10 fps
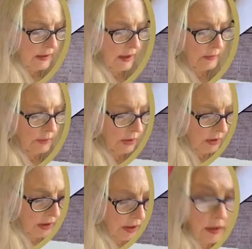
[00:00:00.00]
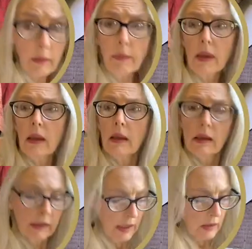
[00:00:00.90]
that apart.
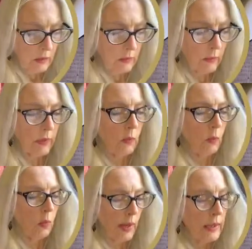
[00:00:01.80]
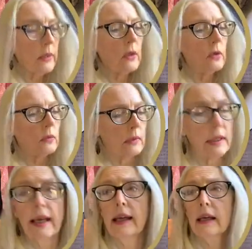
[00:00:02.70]
Now, when you
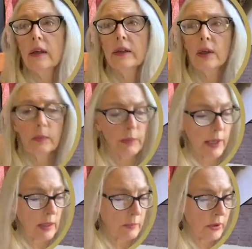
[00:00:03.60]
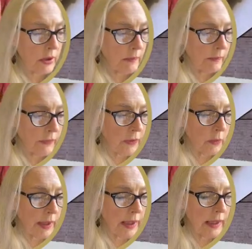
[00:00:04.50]
tear your paper, the
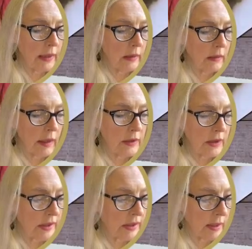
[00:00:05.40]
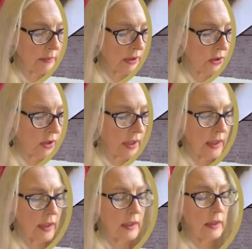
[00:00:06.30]
way I just
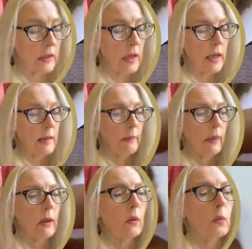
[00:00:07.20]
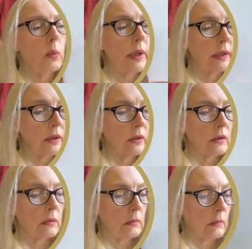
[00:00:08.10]
demonstrated here, what
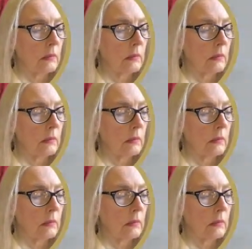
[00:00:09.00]
you're